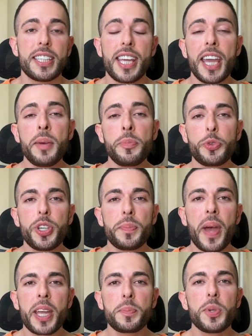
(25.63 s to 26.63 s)
The M3
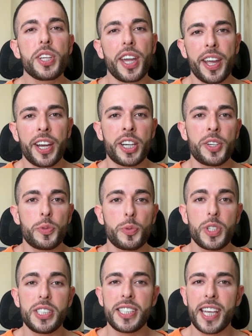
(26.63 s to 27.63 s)
MacBook Air
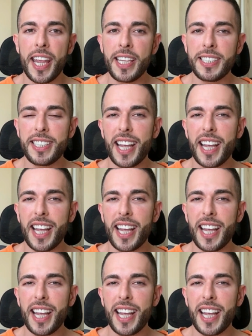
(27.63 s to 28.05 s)
retains the